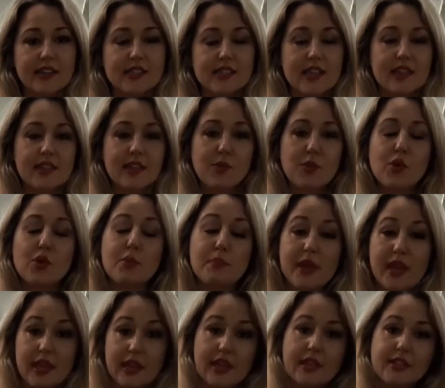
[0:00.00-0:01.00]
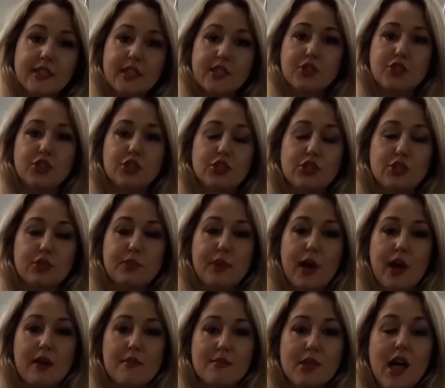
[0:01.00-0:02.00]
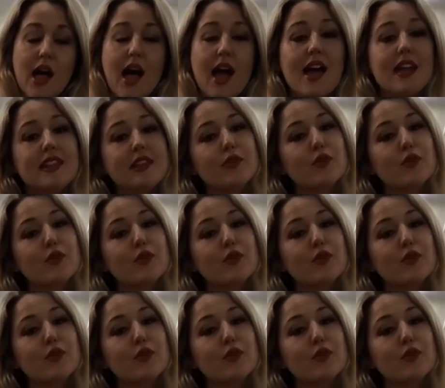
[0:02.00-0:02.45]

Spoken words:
is that they weren't paying attention to the bottom line,